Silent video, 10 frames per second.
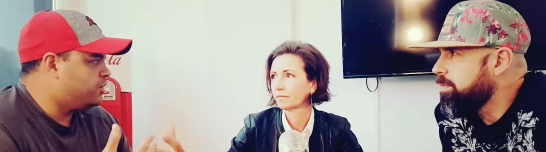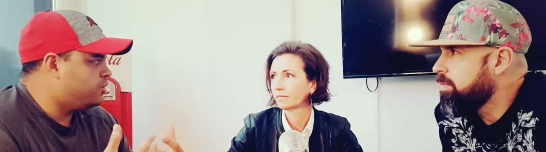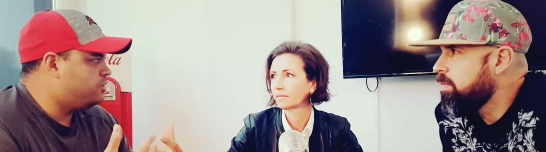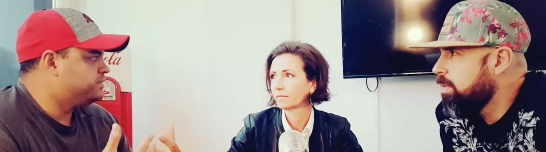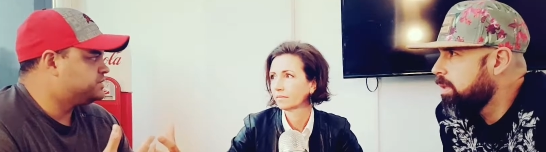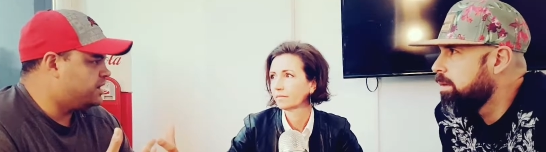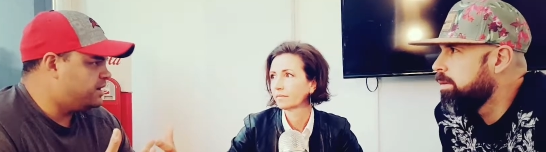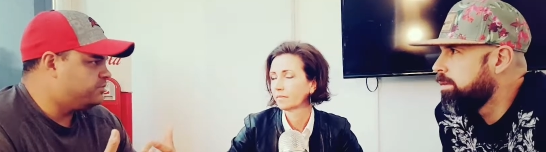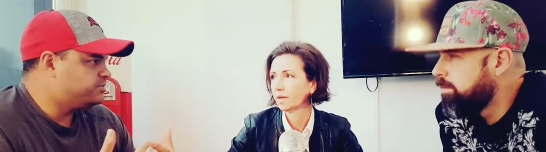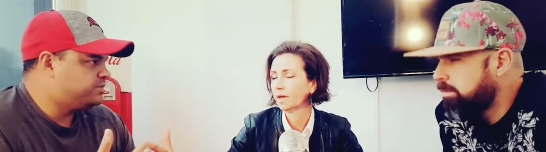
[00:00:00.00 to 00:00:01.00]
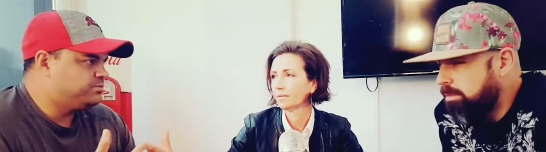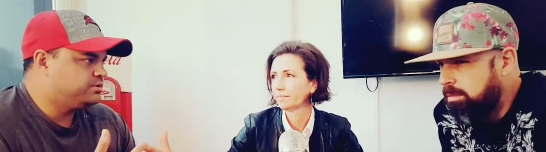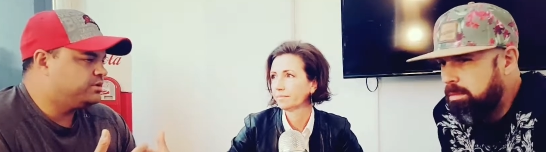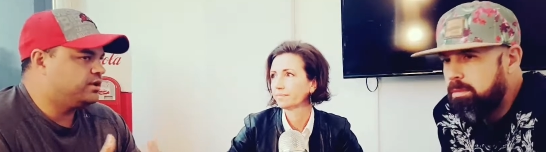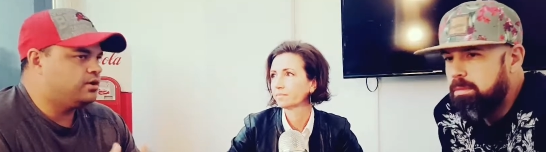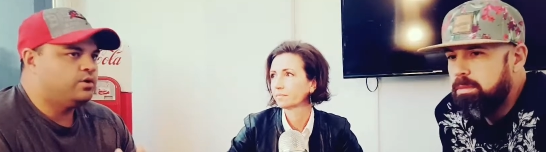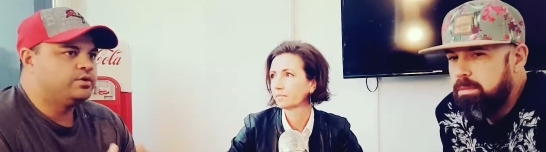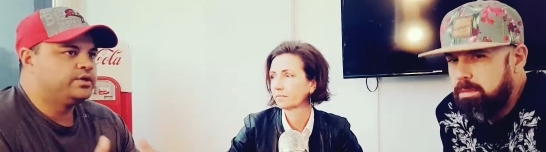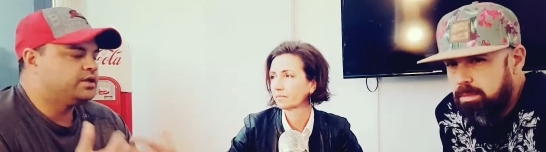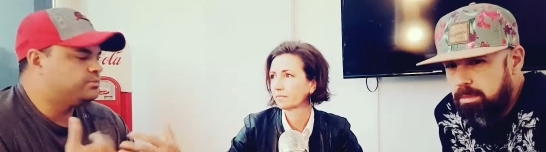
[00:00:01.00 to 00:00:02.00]
Speaker 1: all the time with yep. people like, oh,
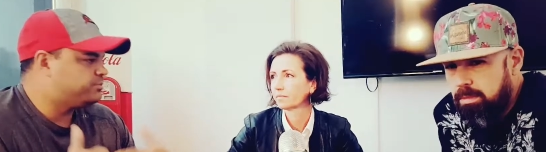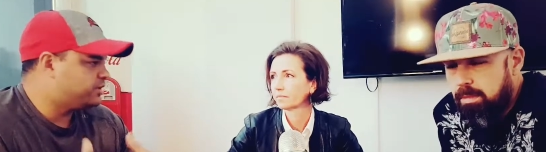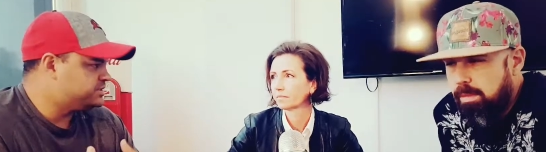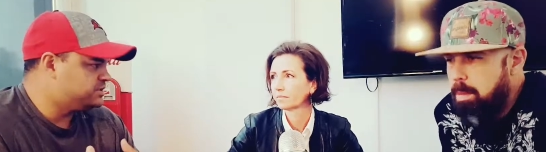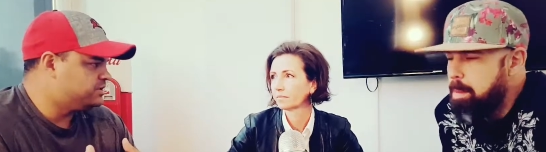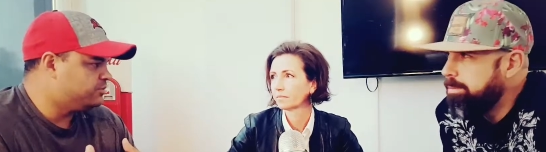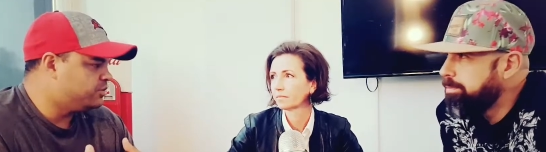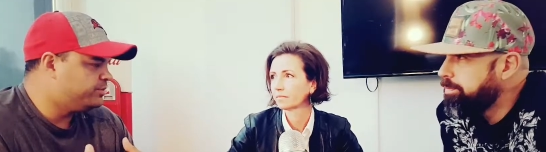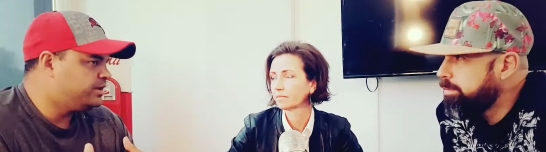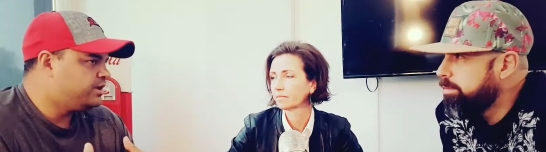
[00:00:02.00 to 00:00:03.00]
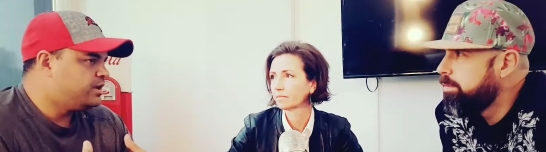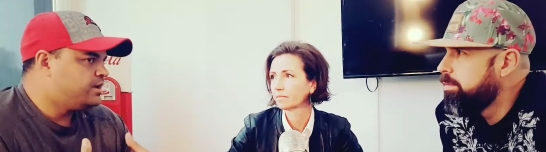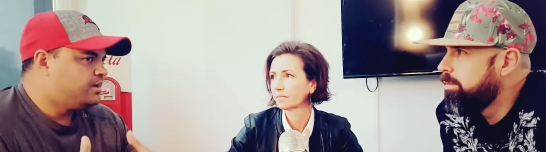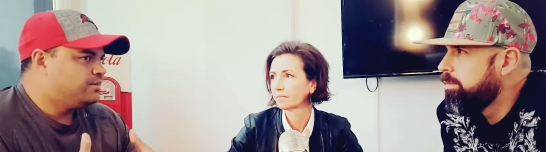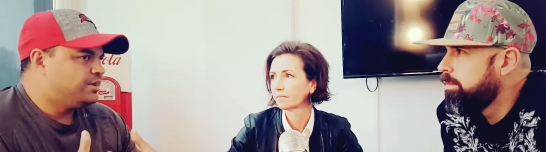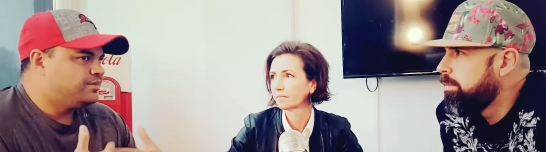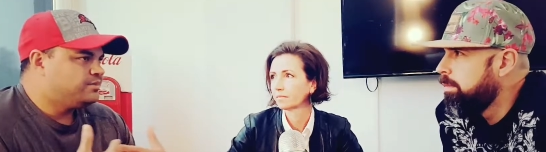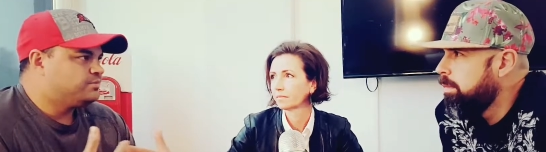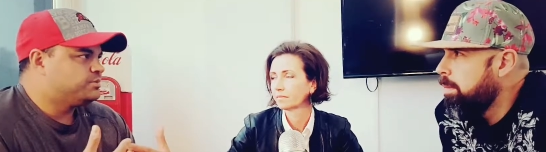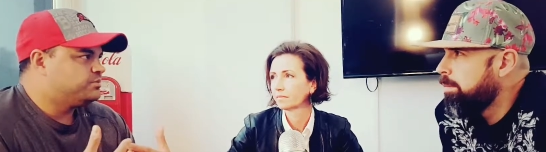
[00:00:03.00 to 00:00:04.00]
you got to be present in the moment. And I think
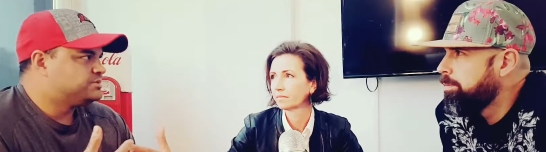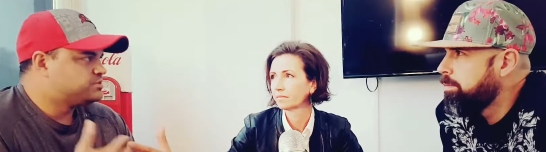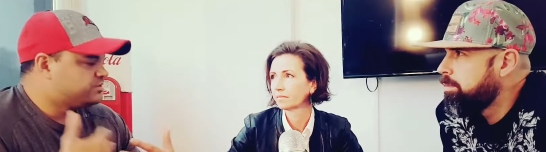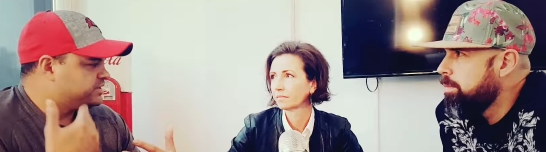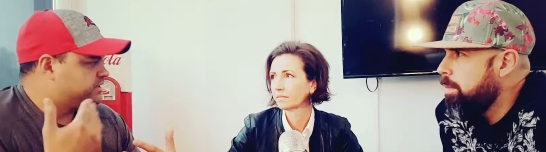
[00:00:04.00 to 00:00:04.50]
that people, it's sort of like